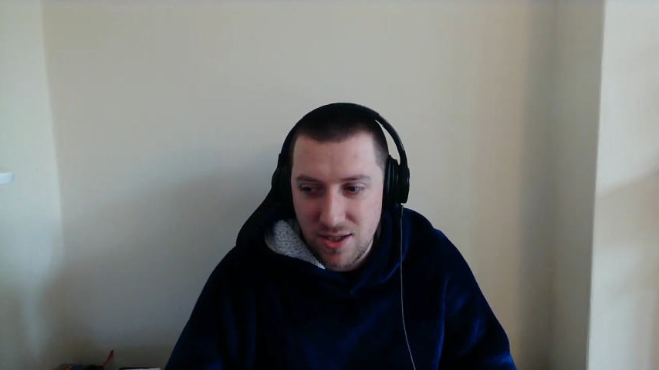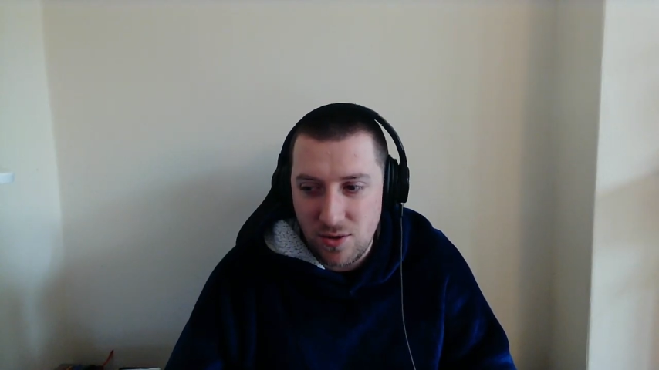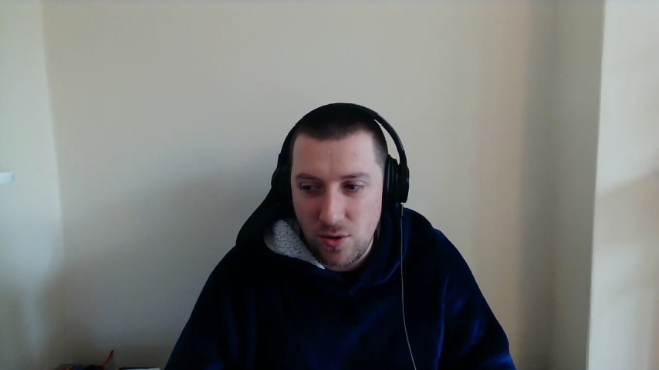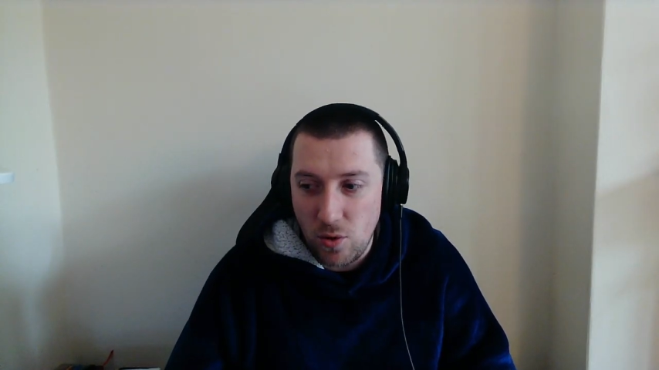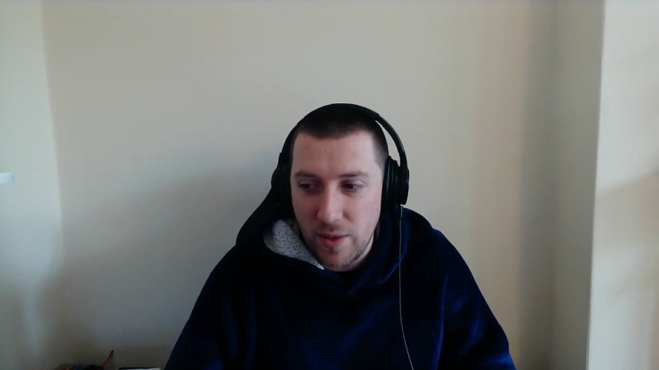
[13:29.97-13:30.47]

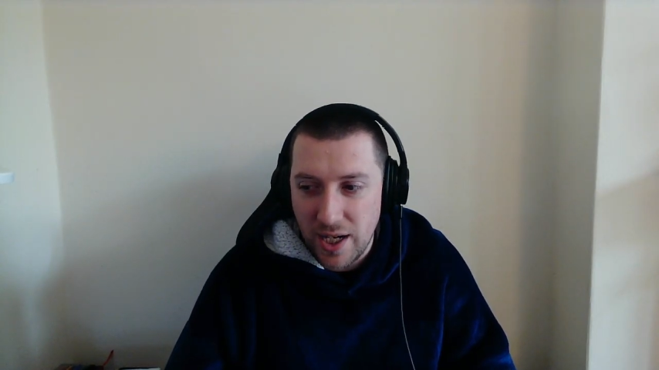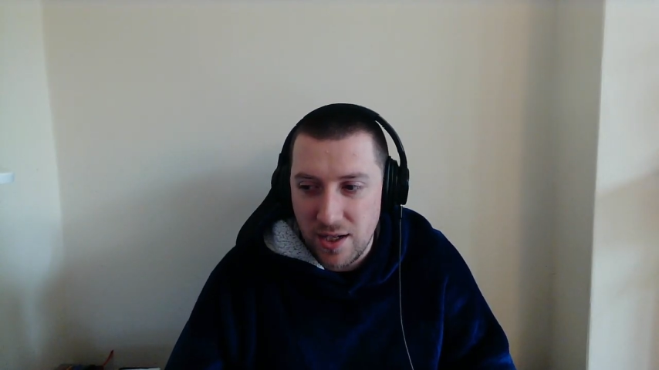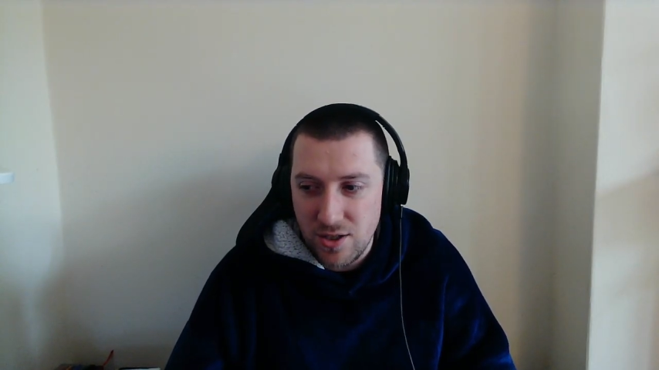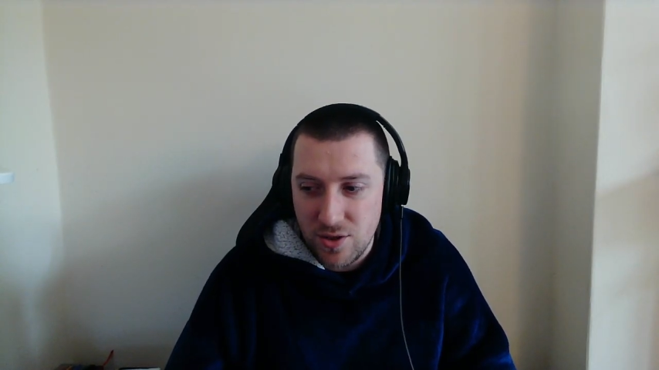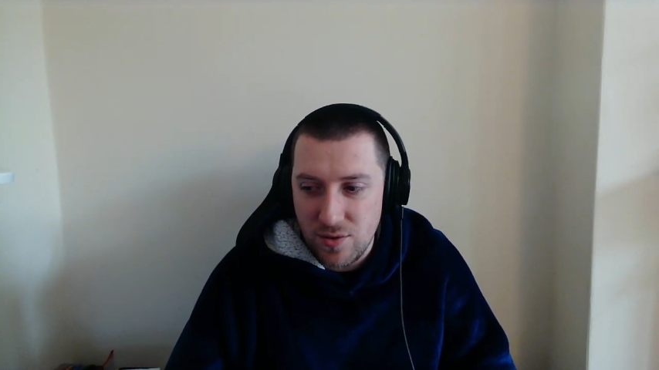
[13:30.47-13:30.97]
or we're going to
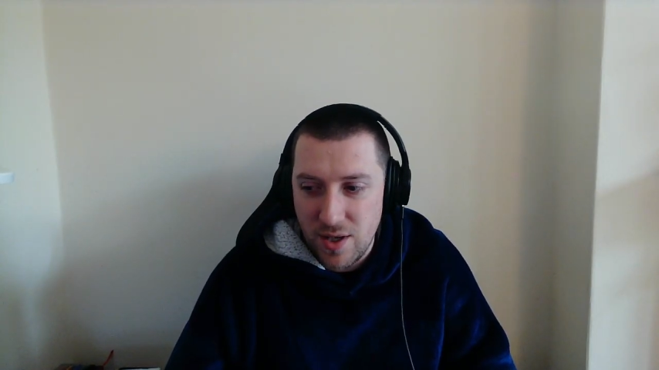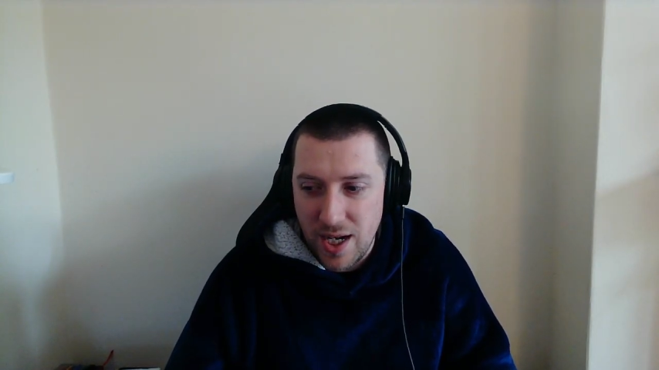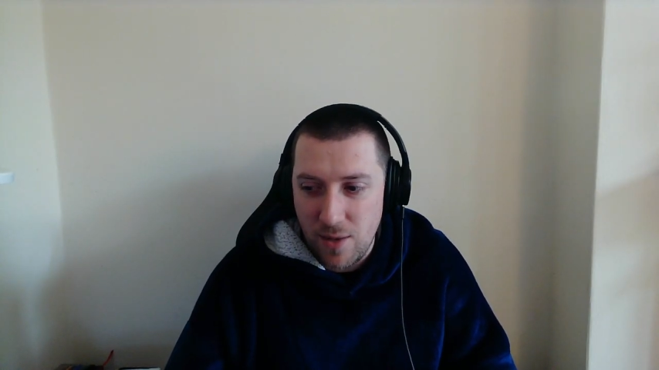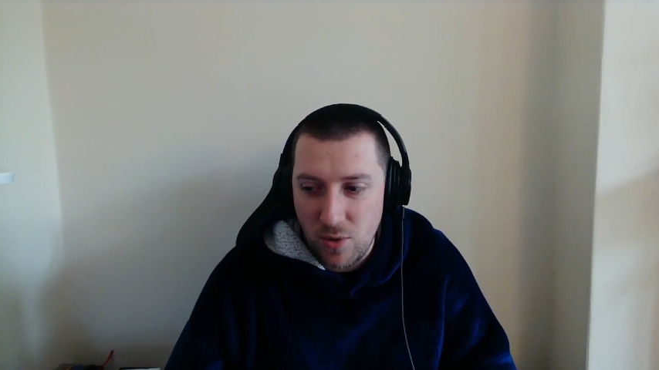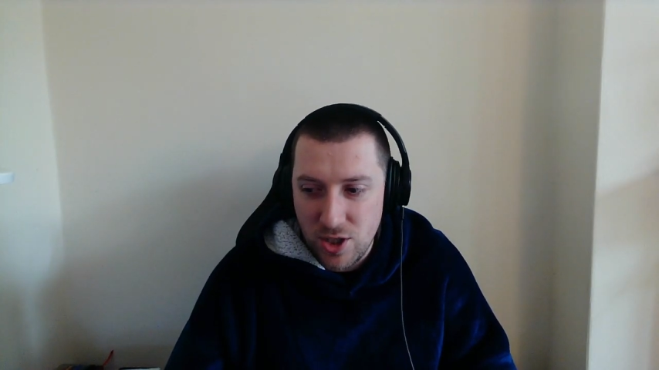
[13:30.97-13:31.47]
do
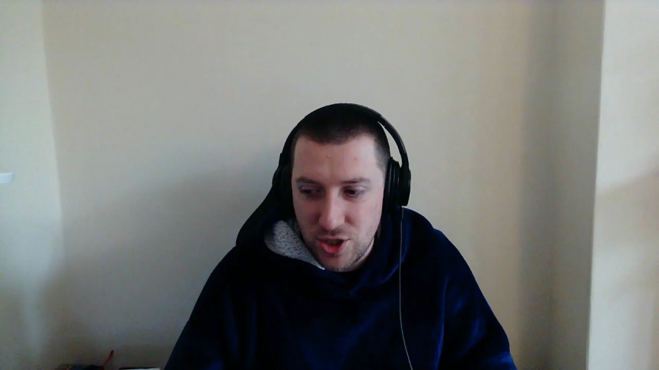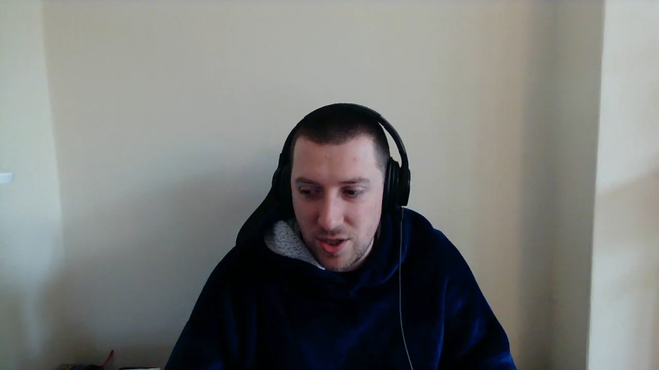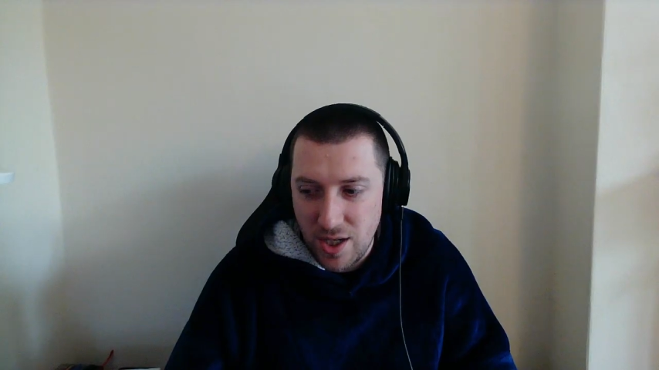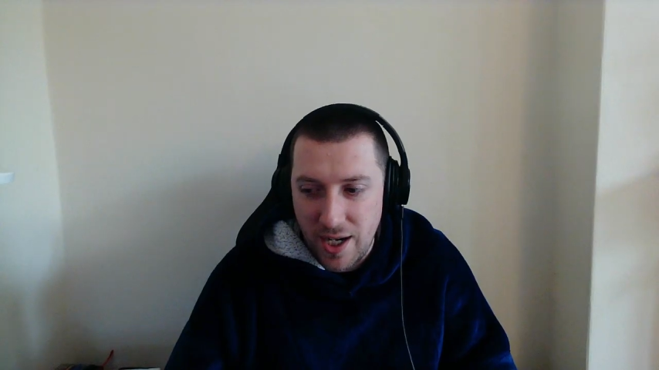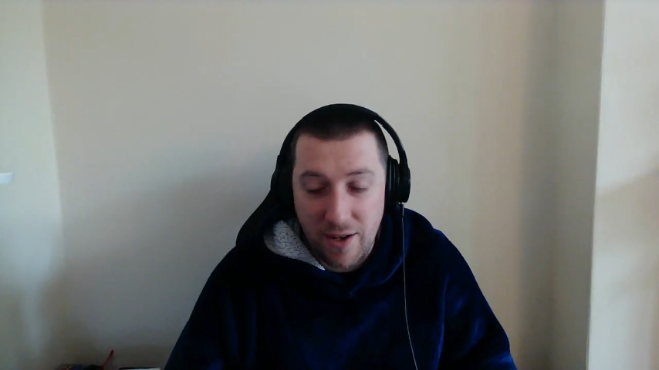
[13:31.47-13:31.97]
a
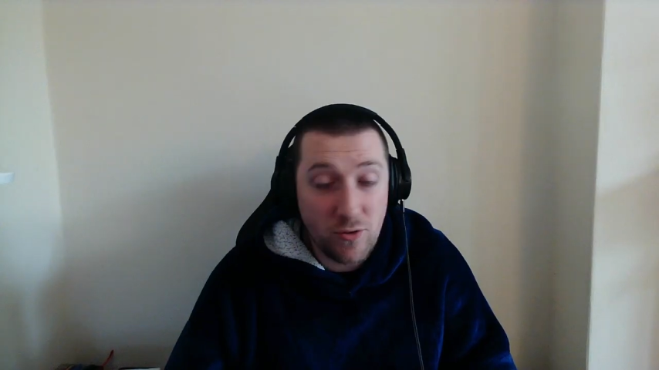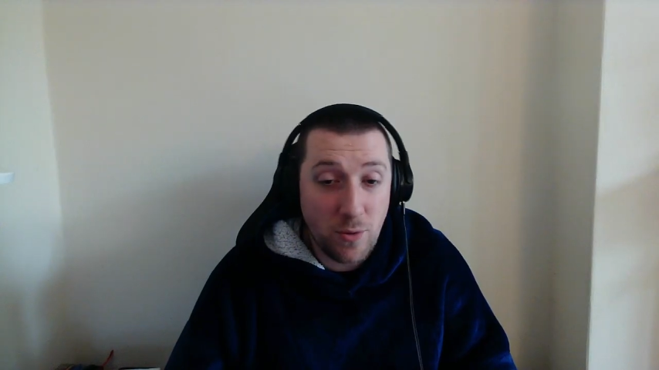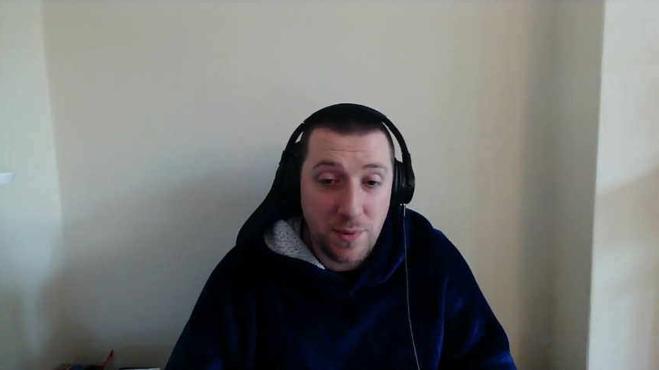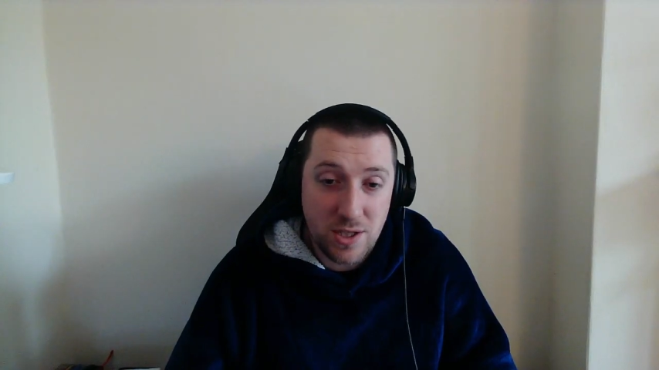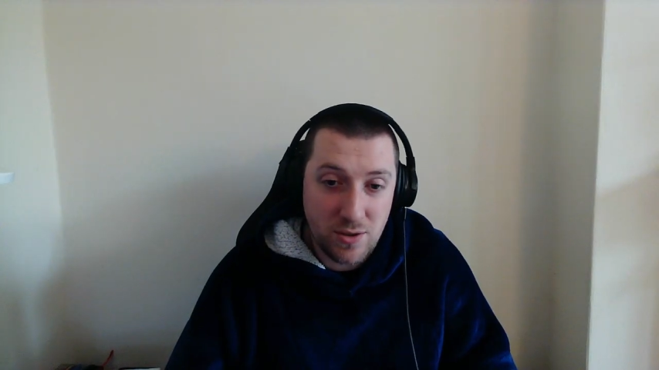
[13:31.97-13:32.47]
one-shot. I have not
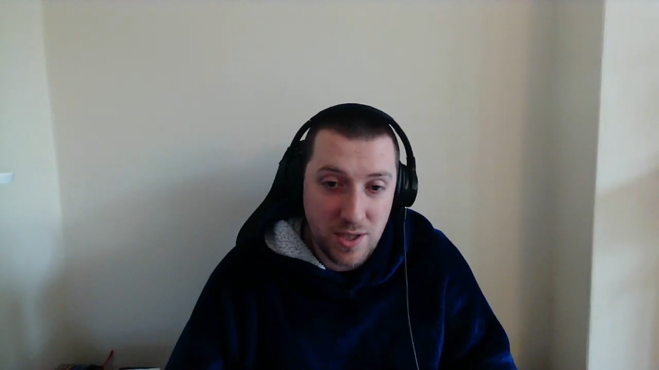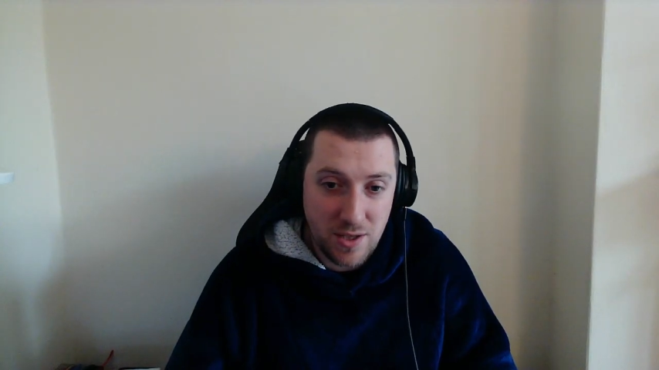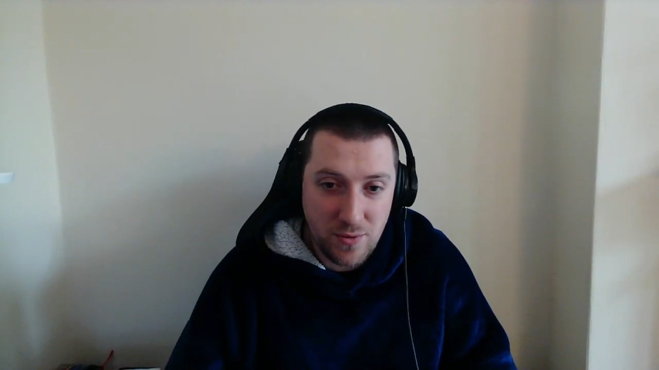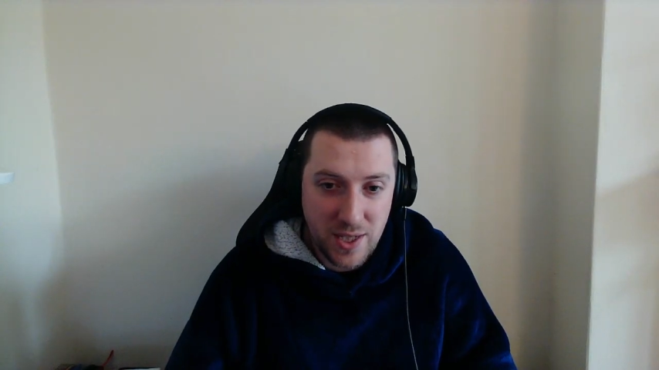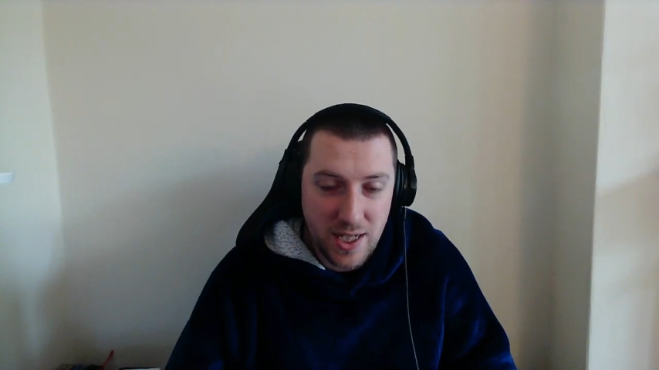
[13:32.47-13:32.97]
been told
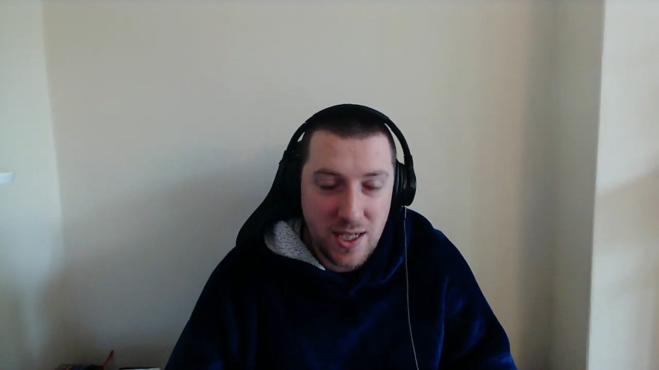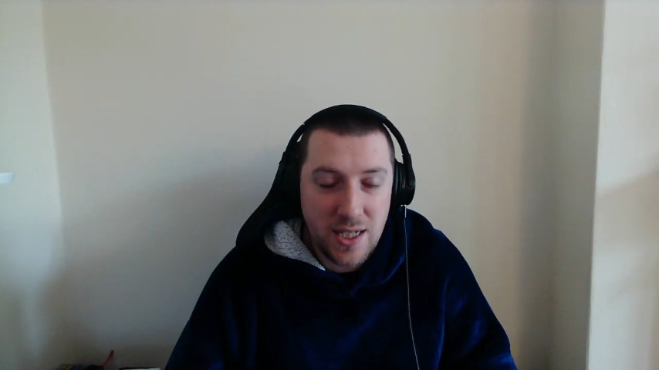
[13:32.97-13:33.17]
either way.